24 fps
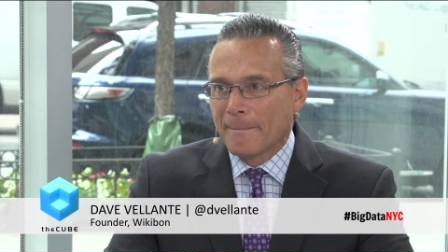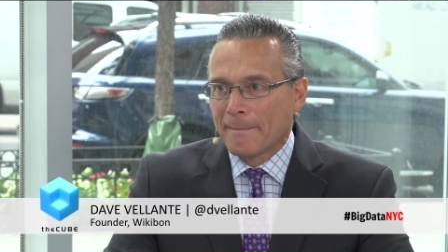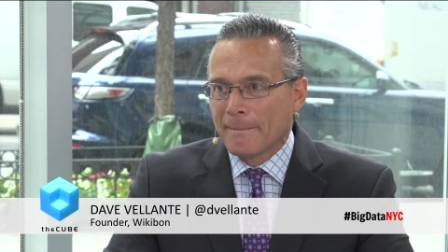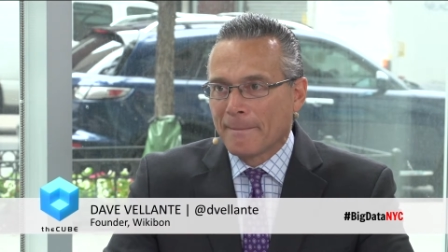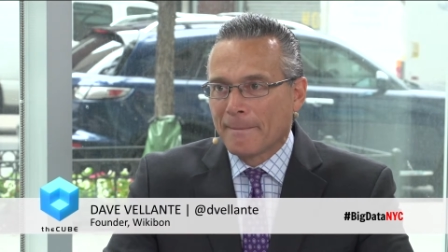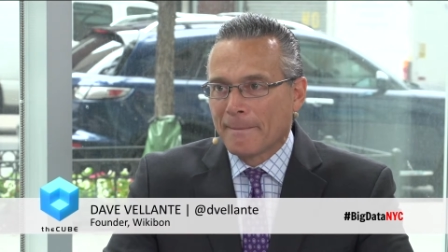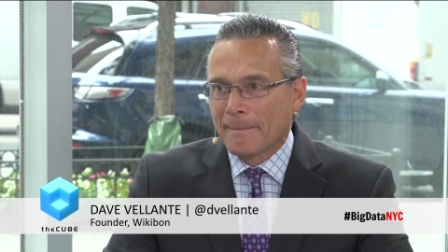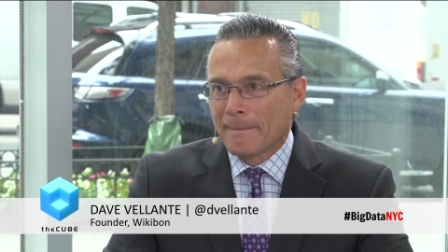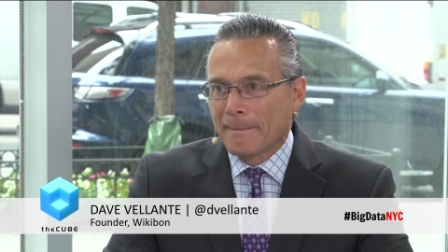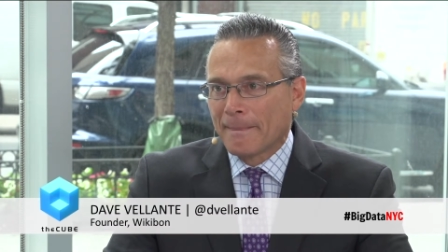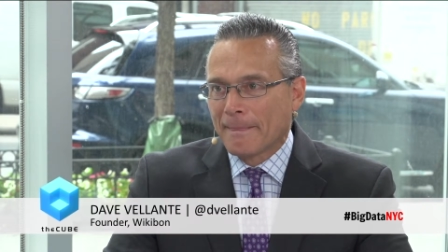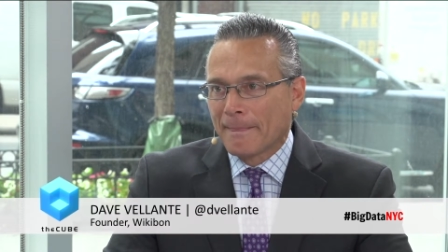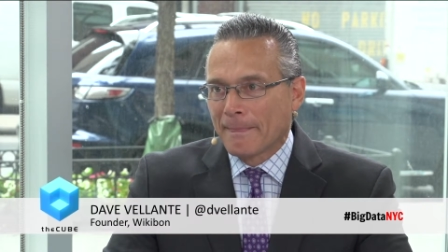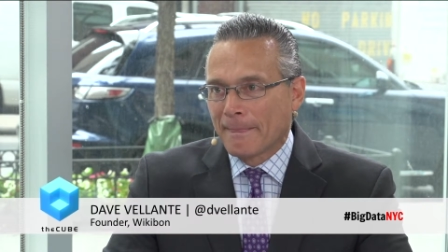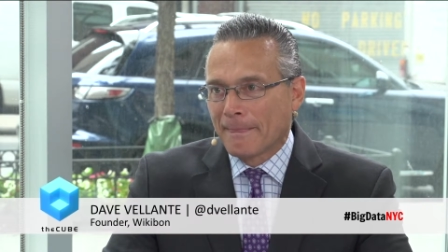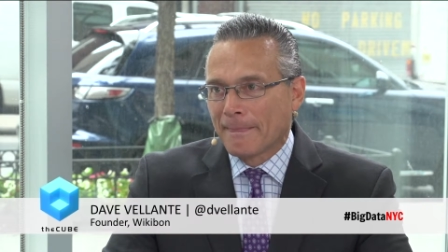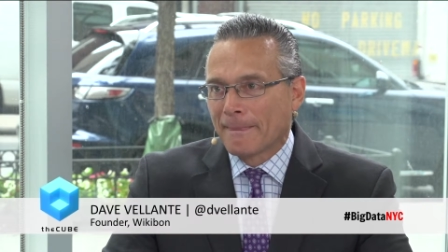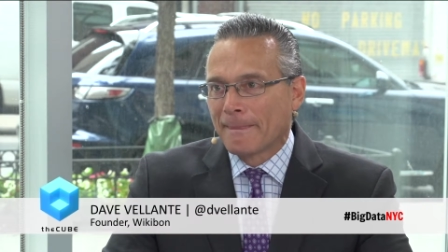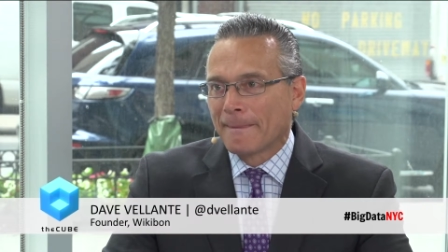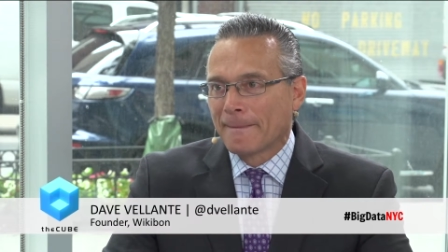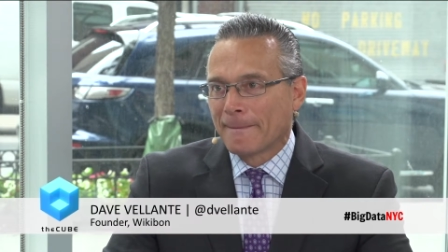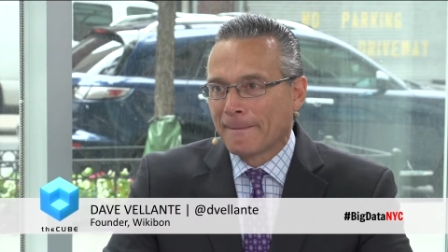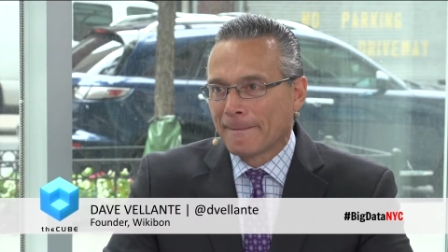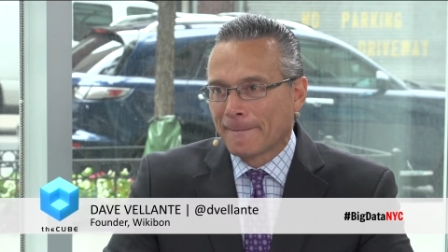Well, it's
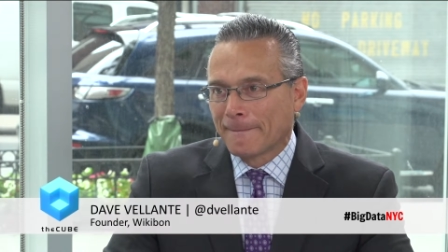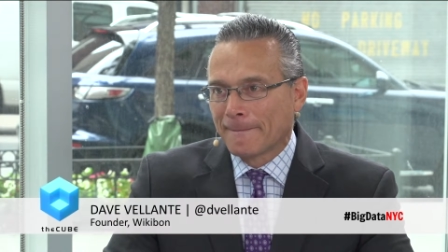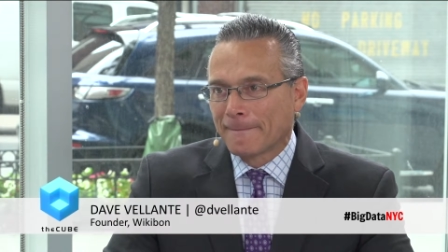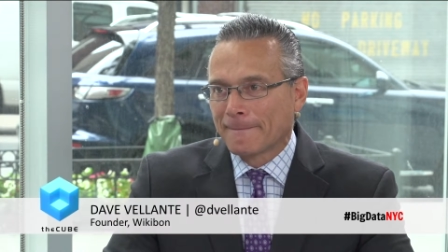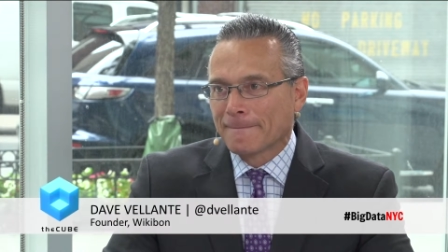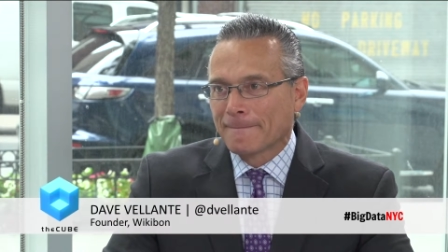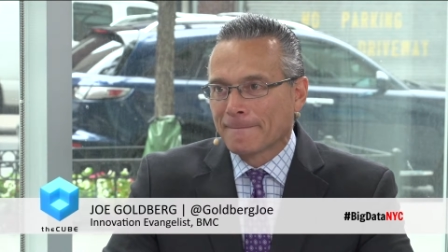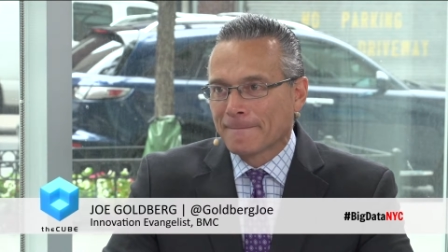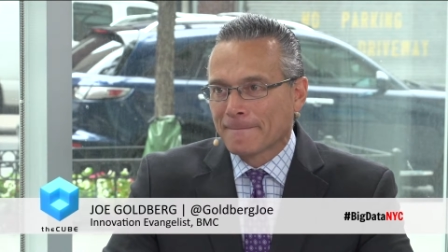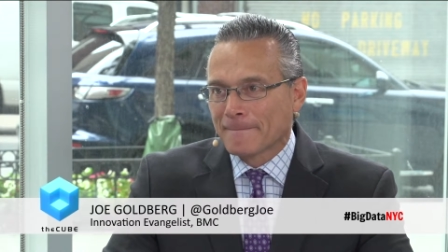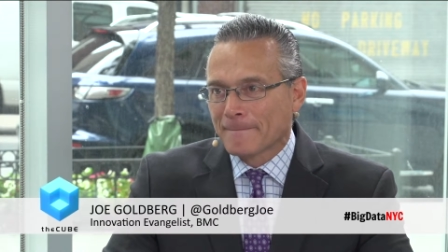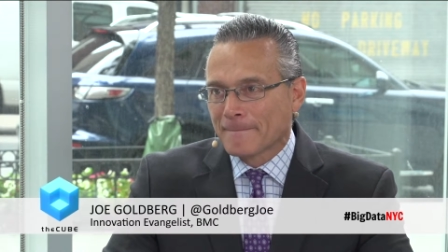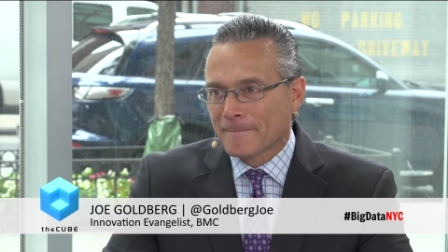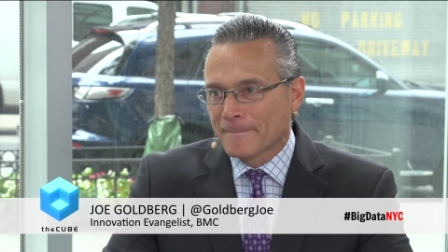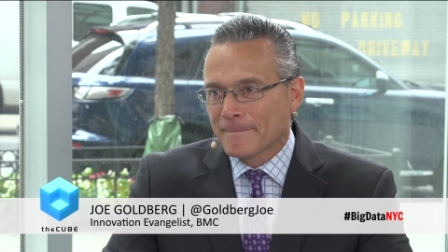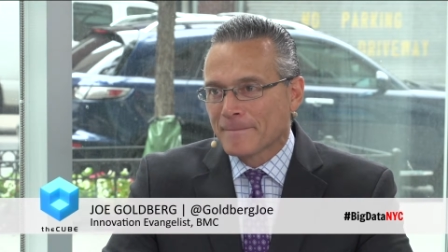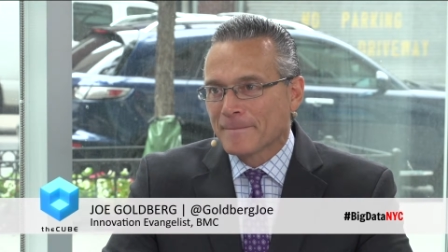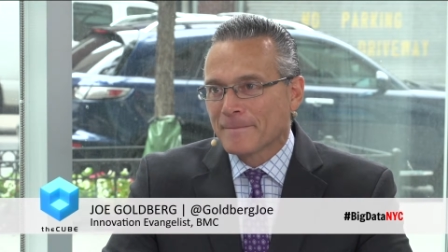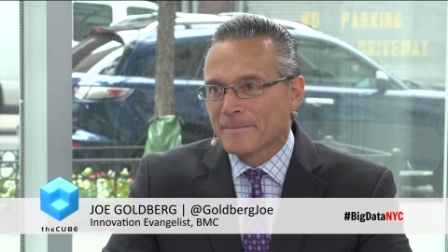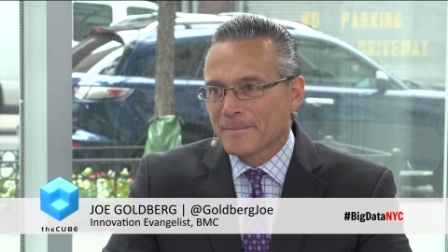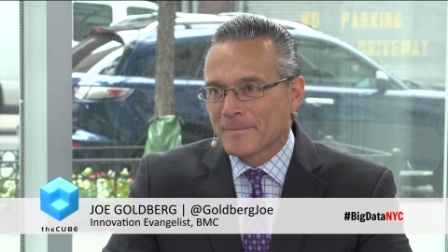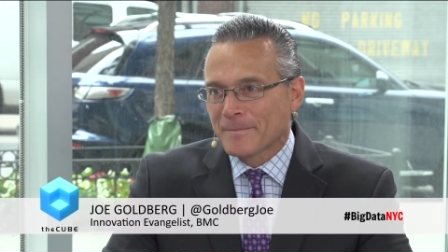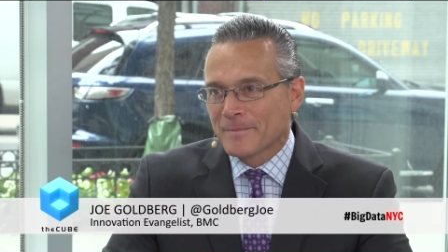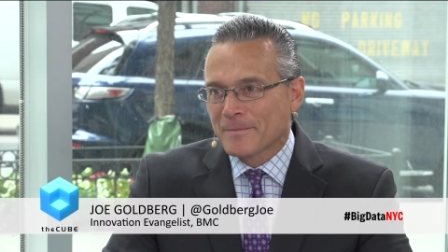the need to be able
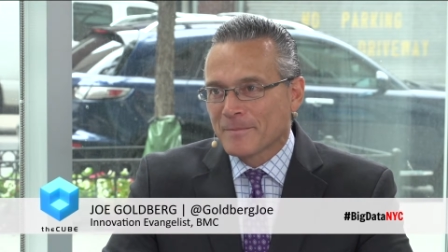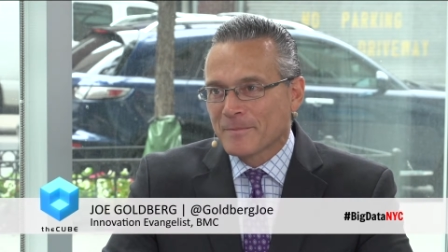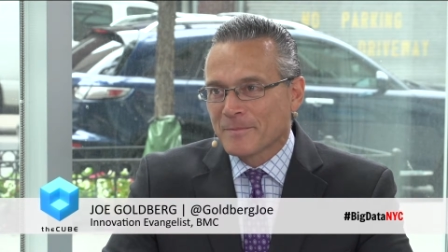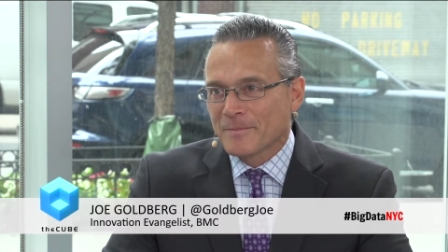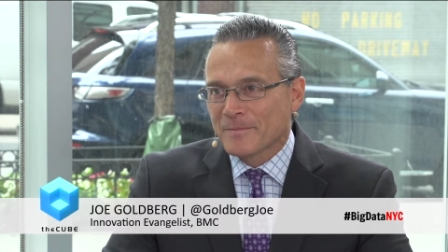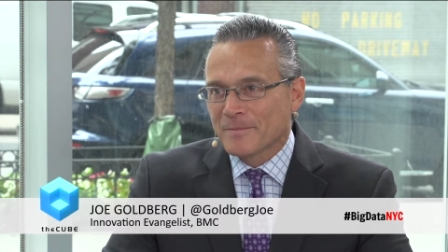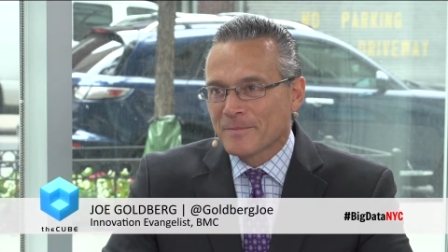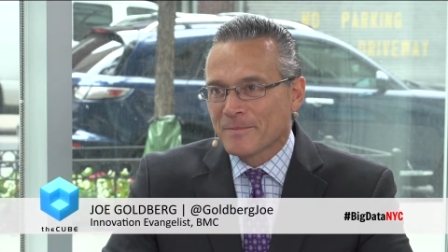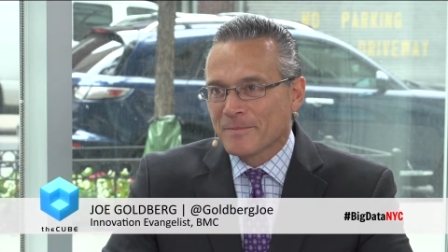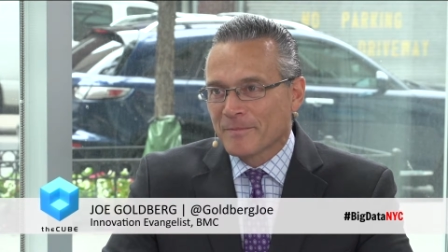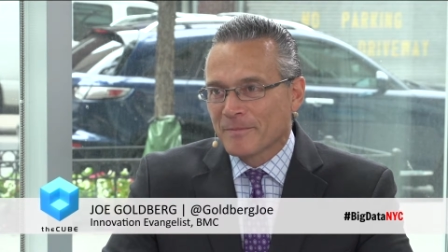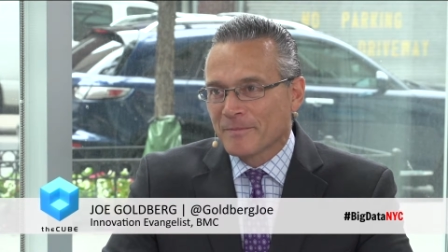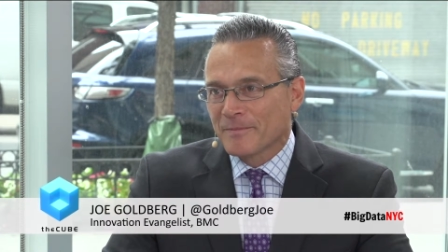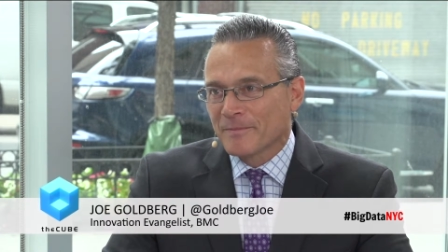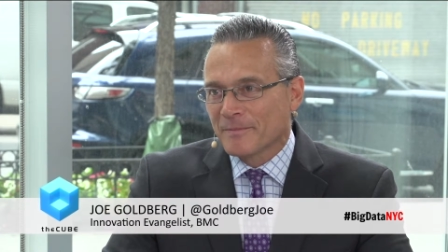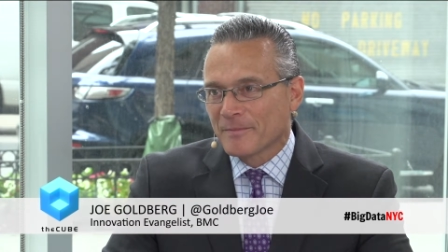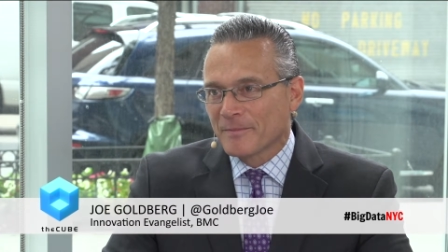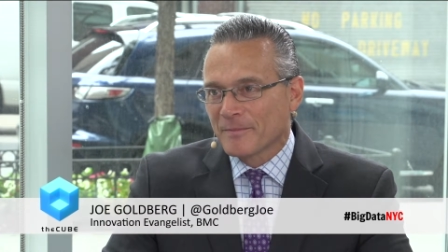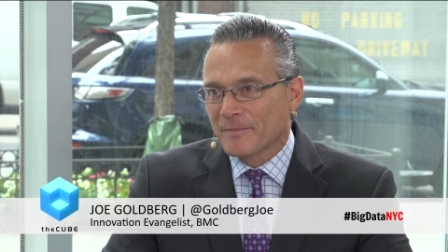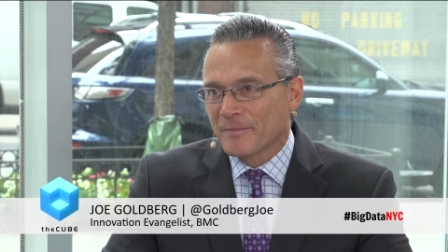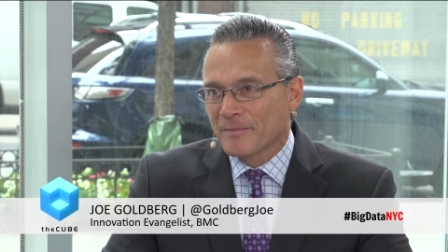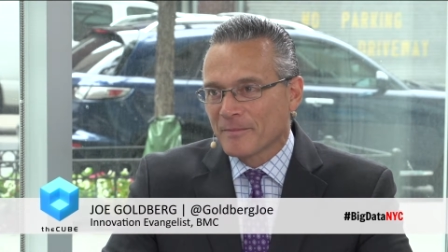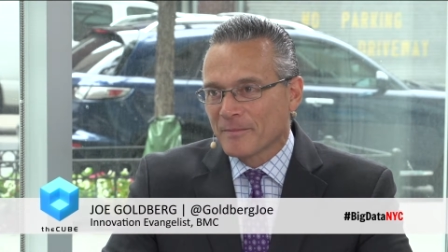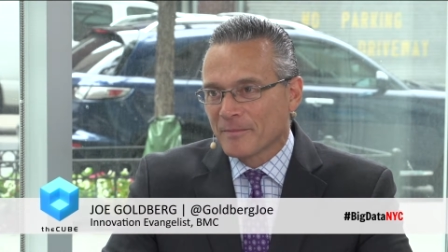to ultimately
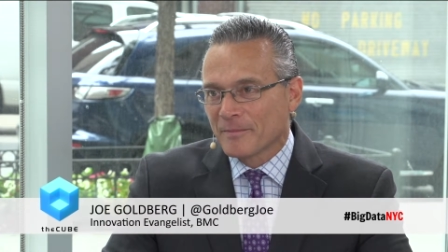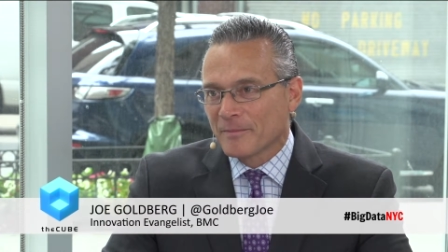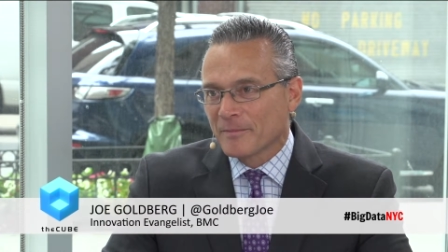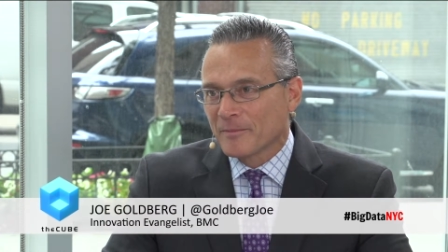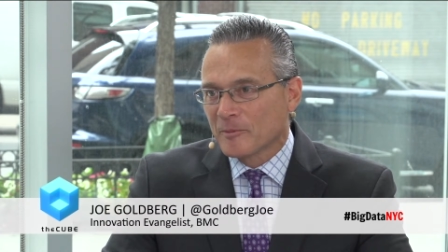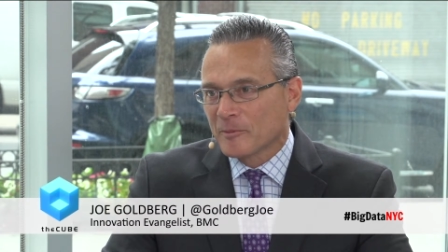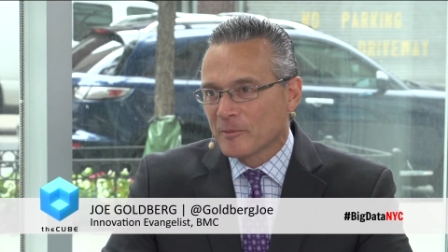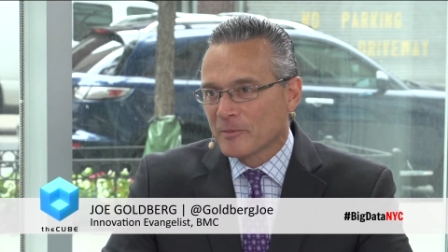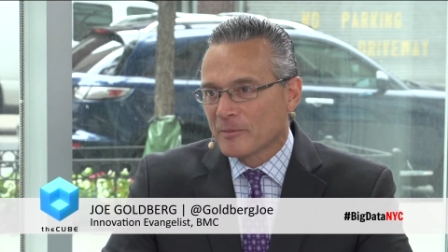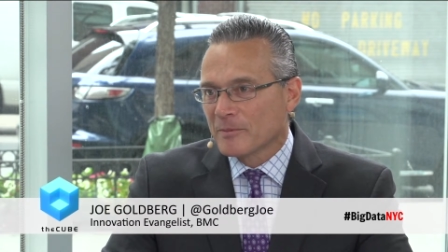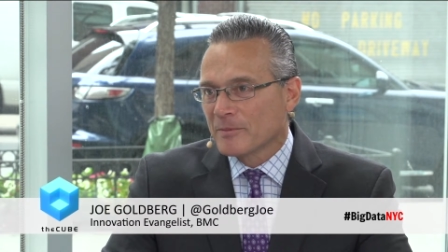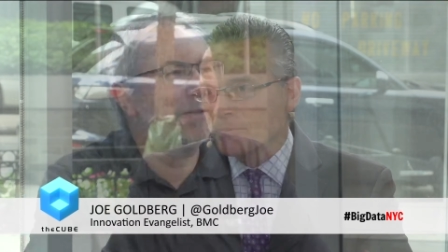meet their